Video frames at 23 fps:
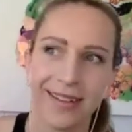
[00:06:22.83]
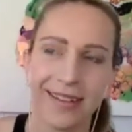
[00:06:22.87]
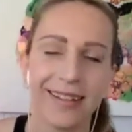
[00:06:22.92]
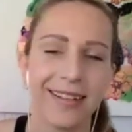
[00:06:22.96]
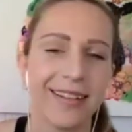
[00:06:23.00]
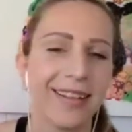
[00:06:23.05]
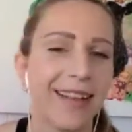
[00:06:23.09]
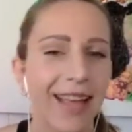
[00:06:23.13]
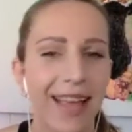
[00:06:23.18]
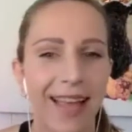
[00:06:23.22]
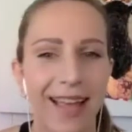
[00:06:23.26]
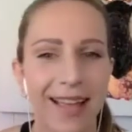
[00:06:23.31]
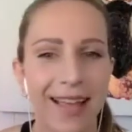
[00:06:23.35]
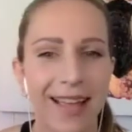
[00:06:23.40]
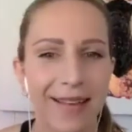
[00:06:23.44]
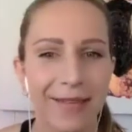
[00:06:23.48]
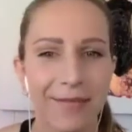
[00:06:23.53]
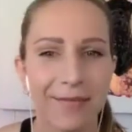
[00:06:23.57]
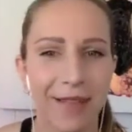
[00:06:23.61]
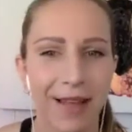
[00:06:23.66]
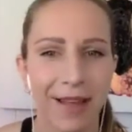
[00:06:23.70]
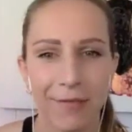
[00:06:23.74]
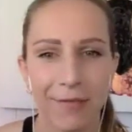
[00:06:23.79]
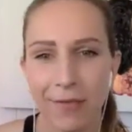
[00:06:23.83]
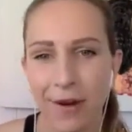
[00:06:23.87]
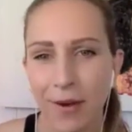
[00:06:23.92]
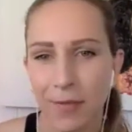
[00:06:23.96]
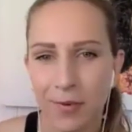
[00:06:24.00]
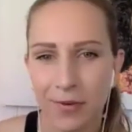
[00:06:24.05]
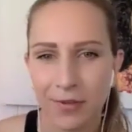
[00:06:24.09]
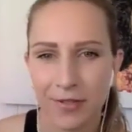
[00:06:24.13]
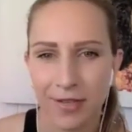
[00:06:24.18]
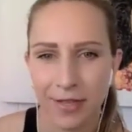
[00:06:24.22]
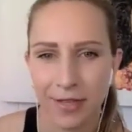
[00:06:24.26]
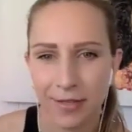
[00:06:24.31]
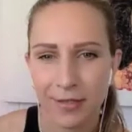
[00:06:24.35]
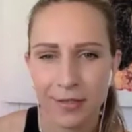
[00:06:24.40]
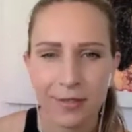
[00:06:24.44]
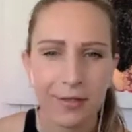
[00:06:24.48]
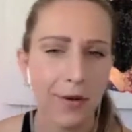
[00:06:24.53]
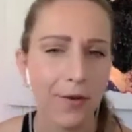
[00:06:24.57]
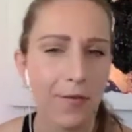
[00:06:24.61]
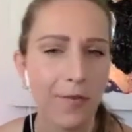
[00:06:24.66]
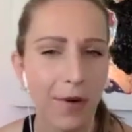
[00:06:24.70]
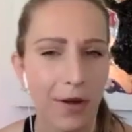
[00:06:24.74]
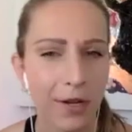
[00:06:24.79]
name that represents
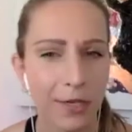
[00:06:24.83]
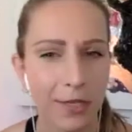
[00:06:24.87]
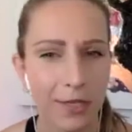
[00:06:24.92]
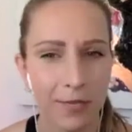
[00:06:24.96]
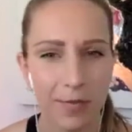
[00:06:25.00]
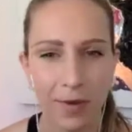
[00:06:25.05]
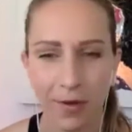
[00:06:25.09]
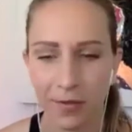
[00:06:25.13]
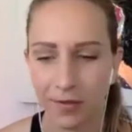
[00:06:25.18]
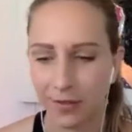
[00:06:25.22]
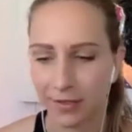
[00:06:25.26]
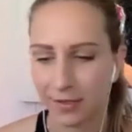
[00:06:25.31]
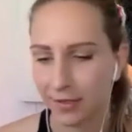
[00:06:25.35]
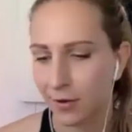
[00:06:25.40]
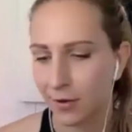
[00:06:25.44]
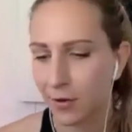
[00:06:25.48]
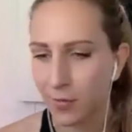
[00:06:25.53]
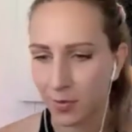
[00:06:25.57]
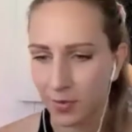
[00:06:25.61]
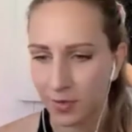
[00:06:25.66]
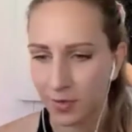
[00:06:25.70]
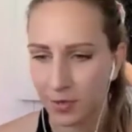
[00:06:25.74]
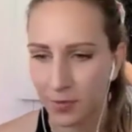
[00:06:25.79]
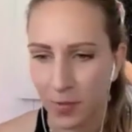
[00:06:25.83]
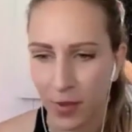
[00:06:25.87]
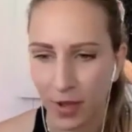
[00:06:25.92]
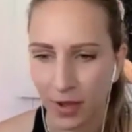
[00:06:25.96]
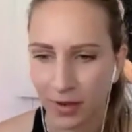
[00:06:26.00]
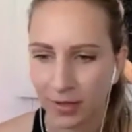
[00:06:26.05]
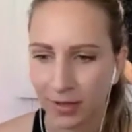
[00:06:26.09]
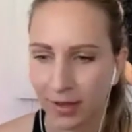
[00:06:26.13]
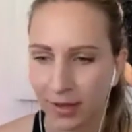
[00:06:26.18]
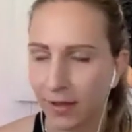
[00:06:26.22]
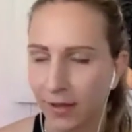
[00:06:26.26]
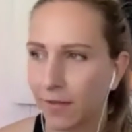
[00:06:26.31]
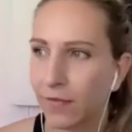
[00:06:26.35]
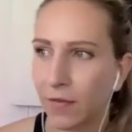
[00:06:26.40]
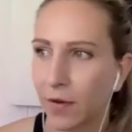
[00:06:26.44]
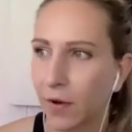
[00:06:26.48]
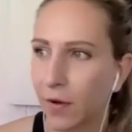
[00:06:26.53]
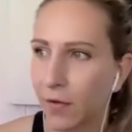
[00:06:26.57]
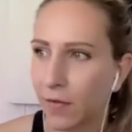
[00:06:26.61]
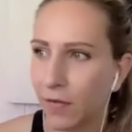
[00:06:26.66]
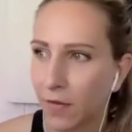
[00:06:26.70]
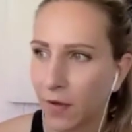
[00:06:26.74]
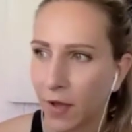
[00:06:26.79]
so much about this new perspective
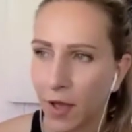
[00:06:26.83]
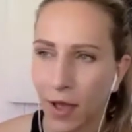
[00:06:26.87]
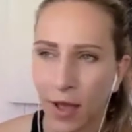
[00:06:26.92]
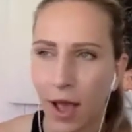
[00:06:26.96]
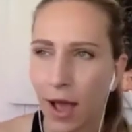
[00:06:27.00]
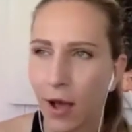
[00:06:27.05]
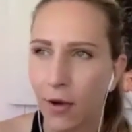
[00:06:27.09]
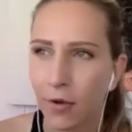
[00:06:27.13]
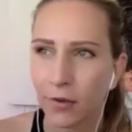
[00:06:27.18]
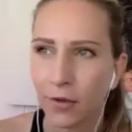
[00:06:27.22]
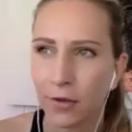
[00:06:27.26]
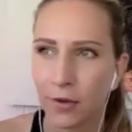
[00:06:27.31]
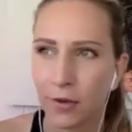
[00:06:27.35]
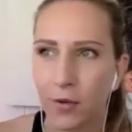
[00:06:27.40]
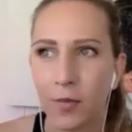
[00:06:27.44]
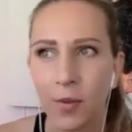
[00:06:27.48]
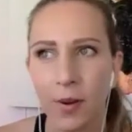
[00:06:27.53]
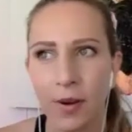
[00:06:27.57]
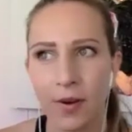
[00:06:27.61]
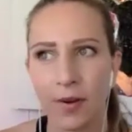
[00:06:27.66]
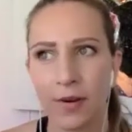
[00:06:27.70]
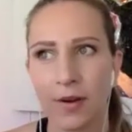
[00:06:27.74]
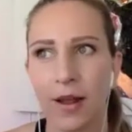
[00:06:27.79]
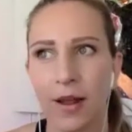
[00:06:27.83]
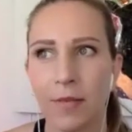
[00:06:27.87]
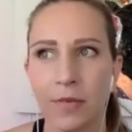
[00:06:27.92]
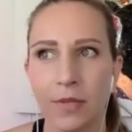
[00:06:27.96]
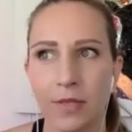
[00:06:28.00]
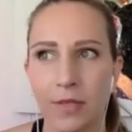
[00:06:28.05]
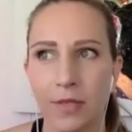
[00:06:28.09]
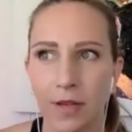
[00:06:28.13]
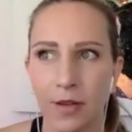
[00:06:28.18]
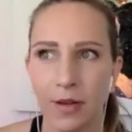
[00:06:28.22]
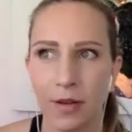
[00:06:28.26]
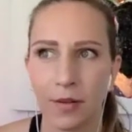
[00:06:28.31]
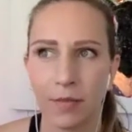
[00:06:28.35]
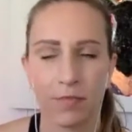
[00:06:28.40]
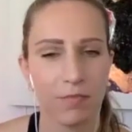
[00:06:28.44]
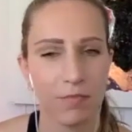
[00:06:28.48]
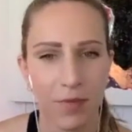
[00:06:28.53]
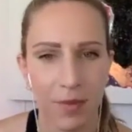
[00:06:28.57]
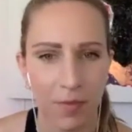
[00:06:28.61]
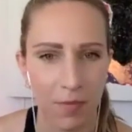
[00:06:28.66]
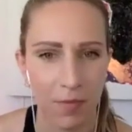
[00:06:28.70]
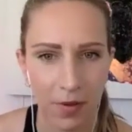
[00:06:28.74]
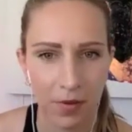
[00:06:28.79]
of how the new paradigm is going to
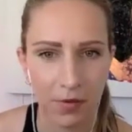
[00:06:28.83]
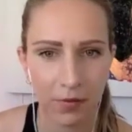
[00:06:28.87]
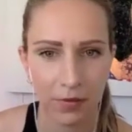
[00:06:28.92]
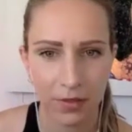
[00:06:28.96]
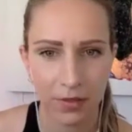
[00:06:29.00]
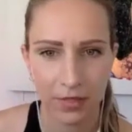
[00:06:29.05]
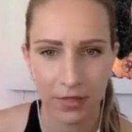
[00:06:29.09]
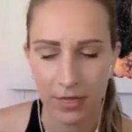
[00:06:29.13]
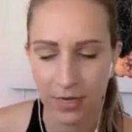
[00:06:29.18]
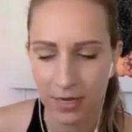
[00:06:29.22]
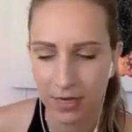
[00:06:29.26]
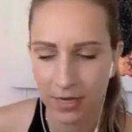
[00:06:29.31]
be built.